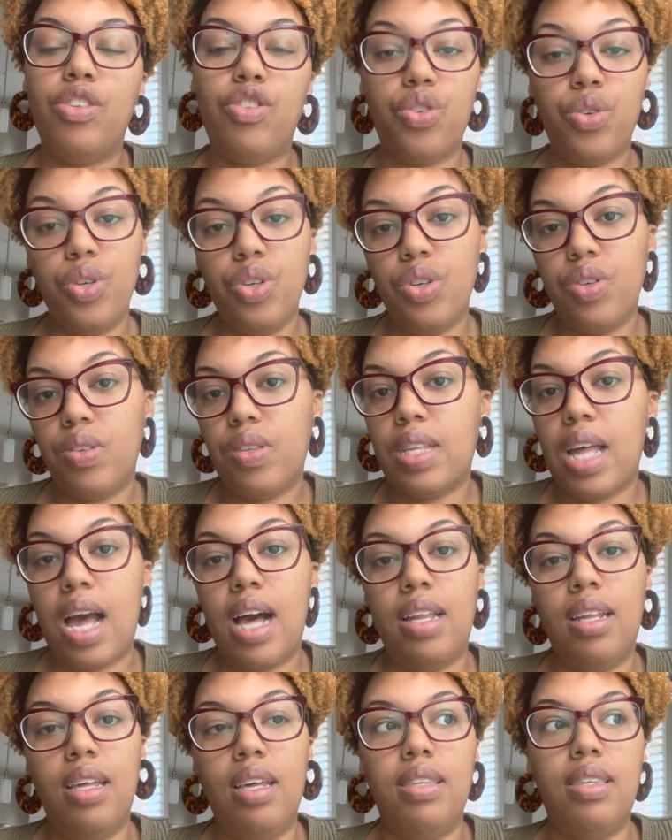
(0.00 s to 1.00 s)
junior
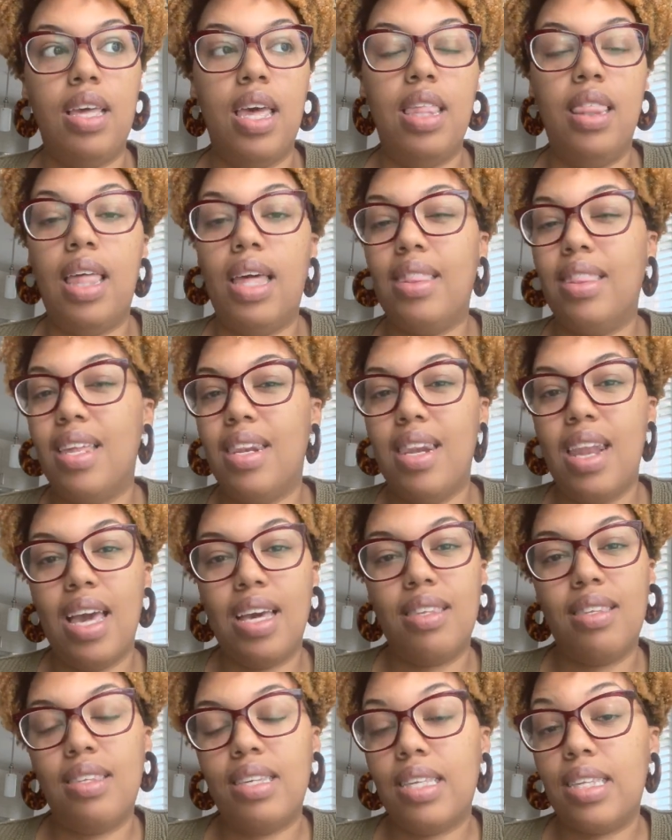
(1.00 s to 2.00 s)
stylist in like the
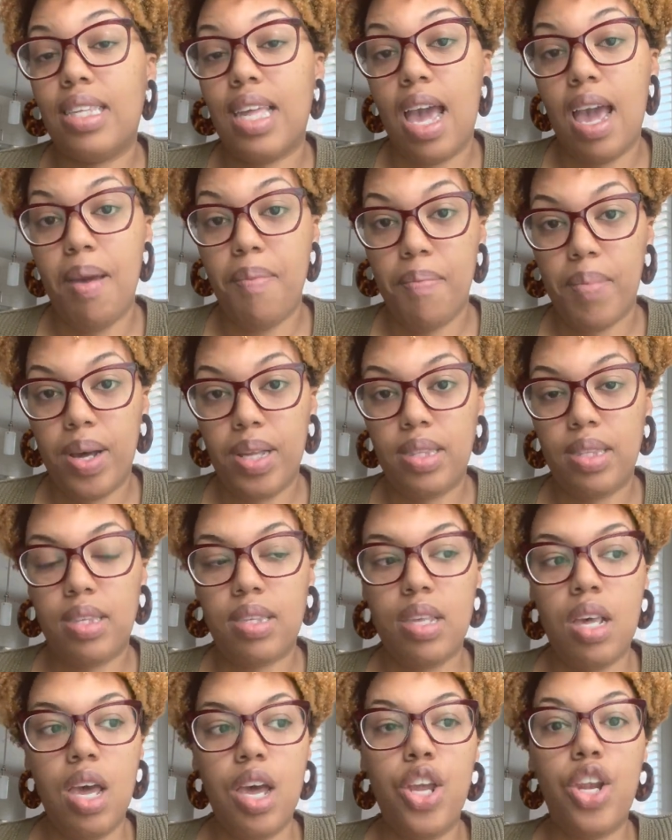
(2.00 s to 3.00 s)
next 6 to 8 months.
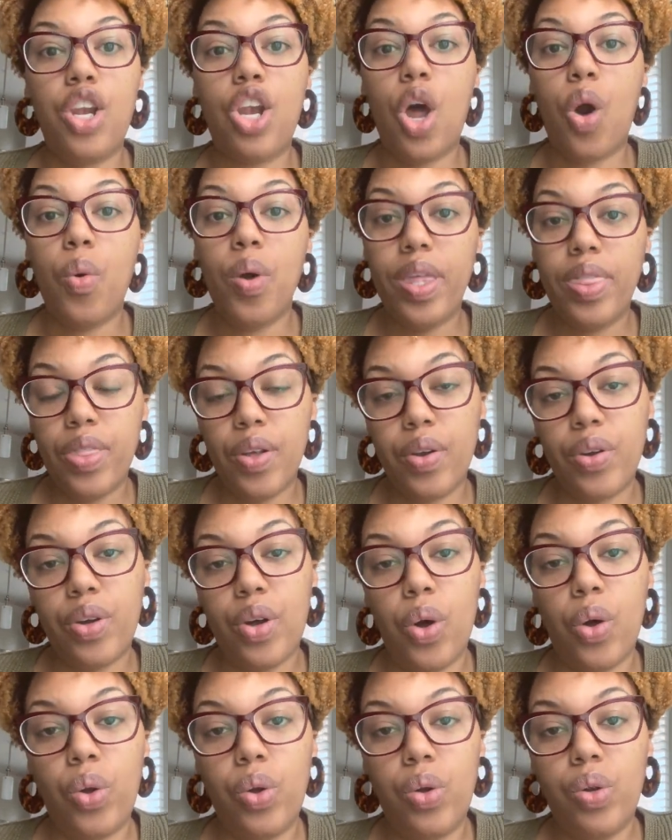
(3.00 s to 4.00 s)
Knowing their
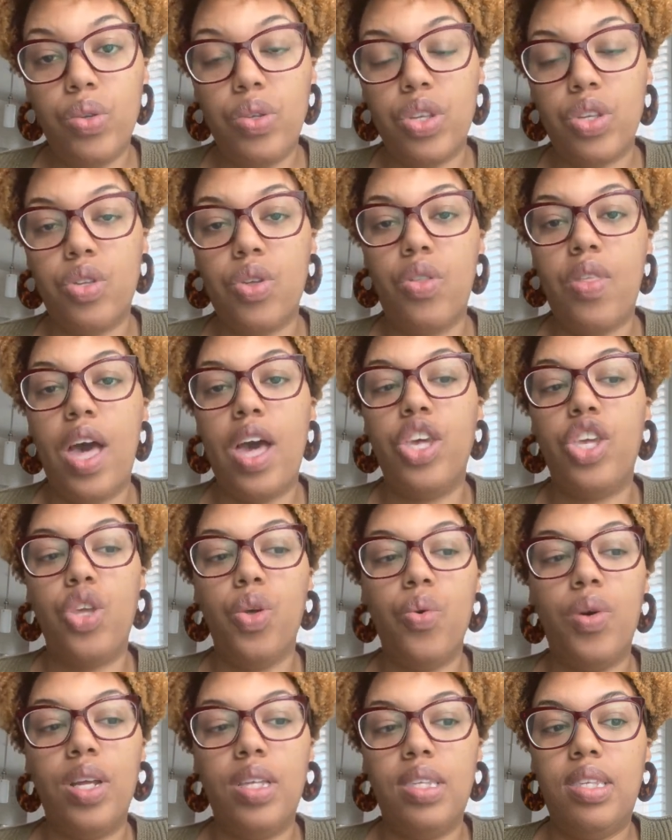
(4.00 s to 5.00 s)
goals so that
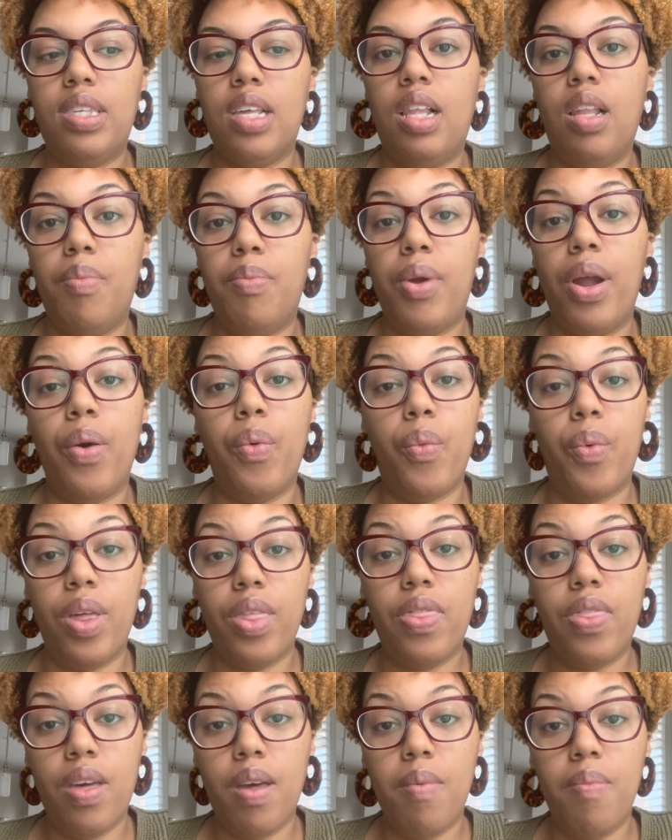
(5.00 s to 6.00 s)
you can celebrate
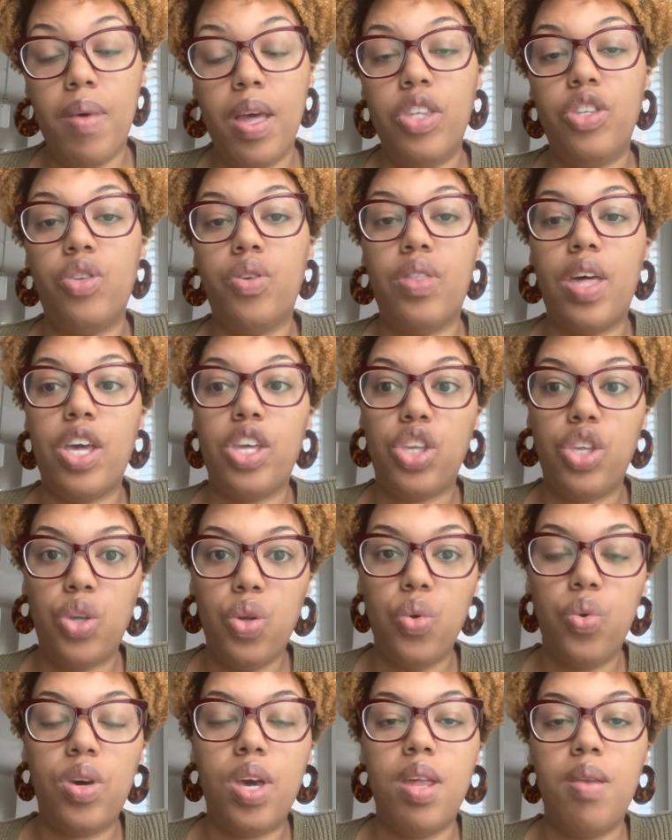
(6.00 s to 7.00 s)
with them and so that
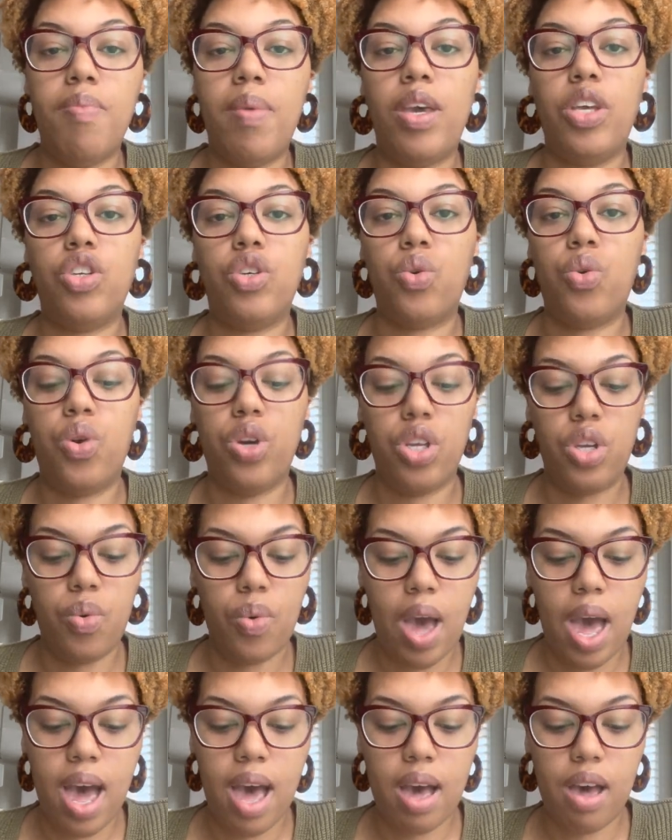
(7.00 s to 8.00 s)
you can make sure you
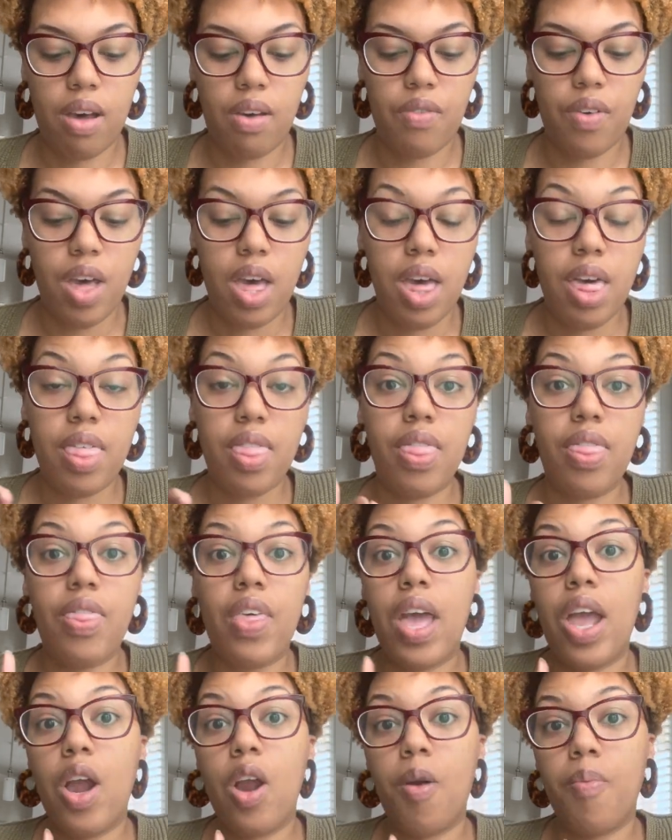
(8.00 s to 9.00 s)
have
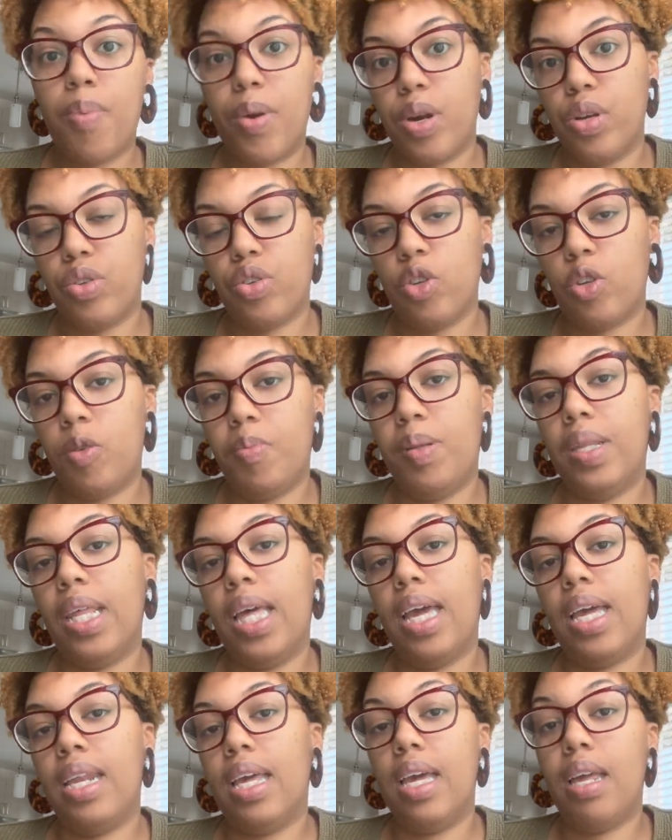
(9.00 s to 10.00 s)
their personal
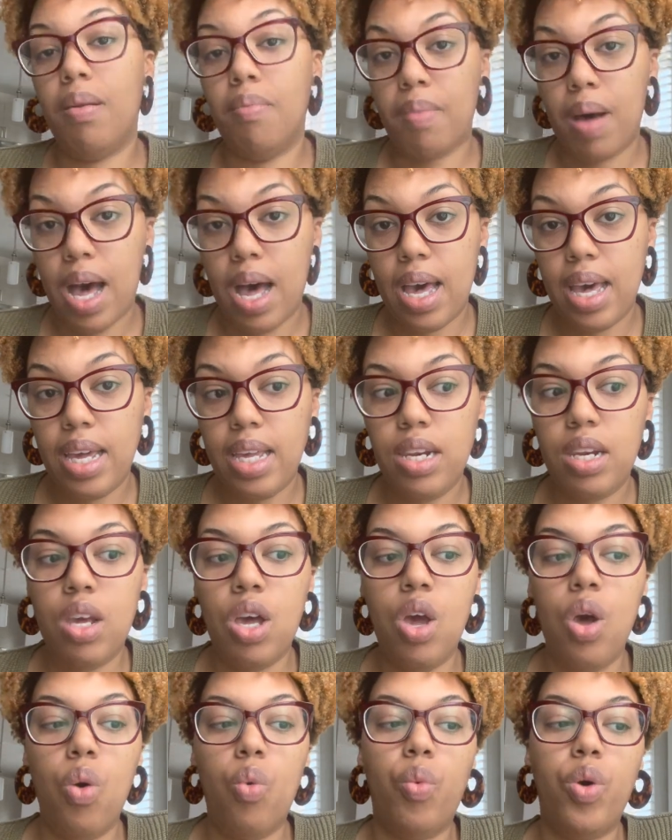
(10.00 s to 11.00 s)
plan in mind
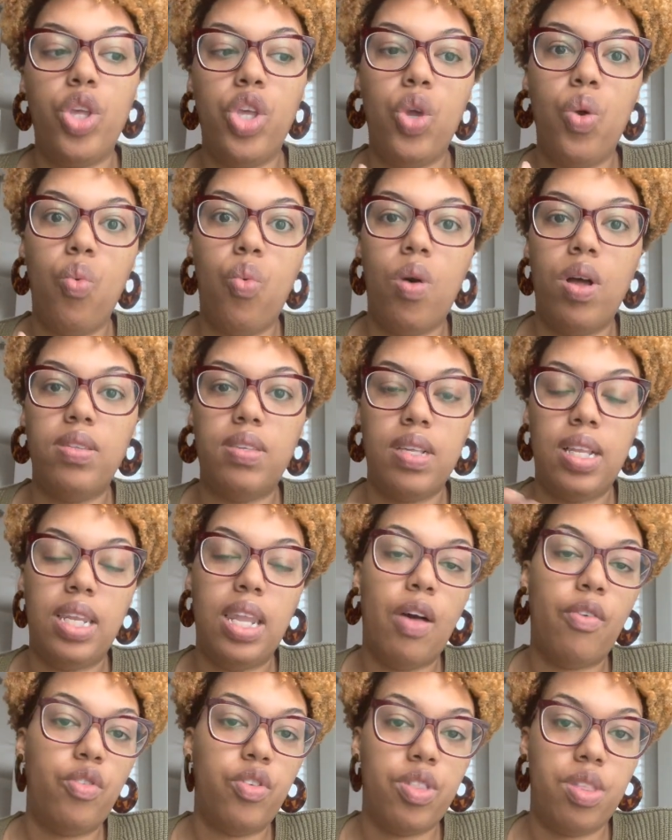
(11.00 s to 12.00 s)
when you want to
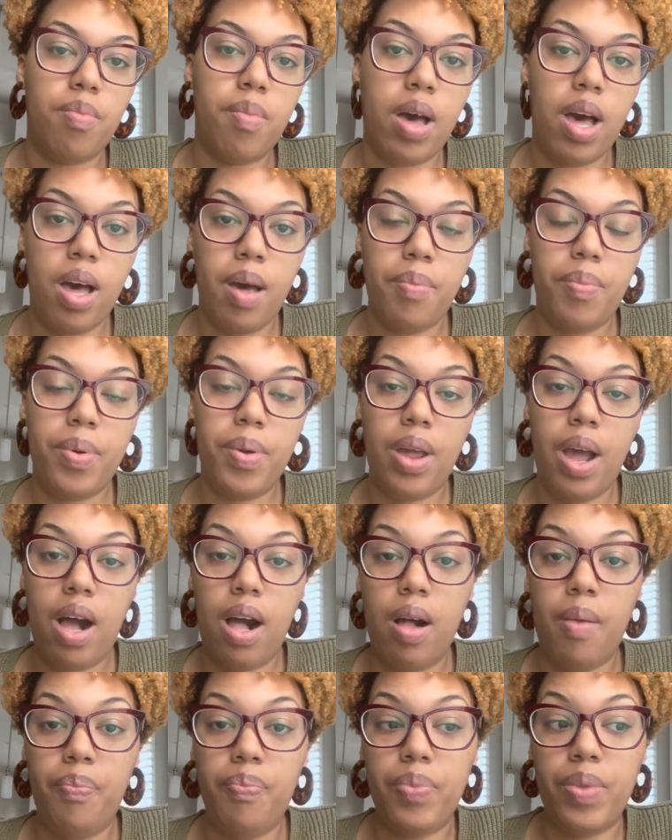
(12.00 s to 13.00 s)
level them up
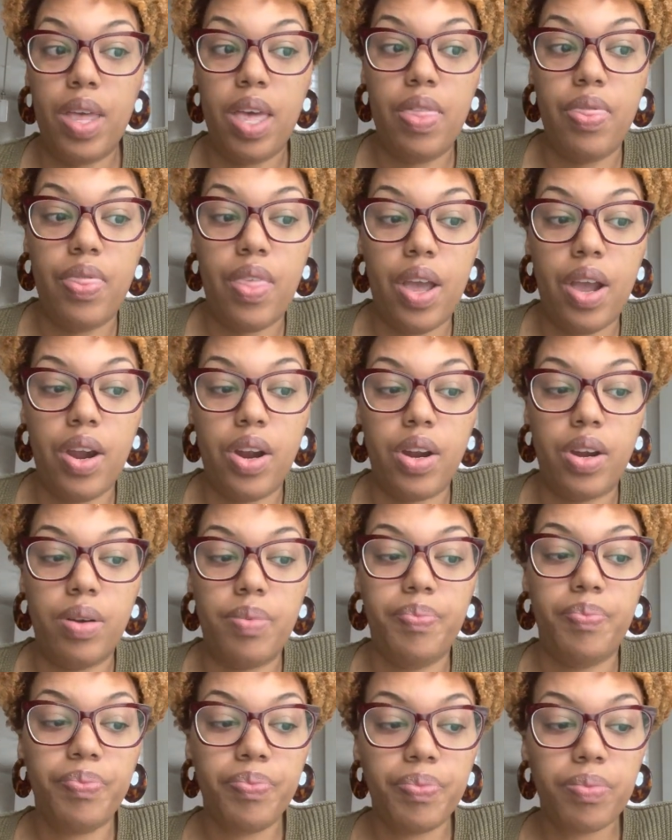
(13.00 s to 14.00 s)
in their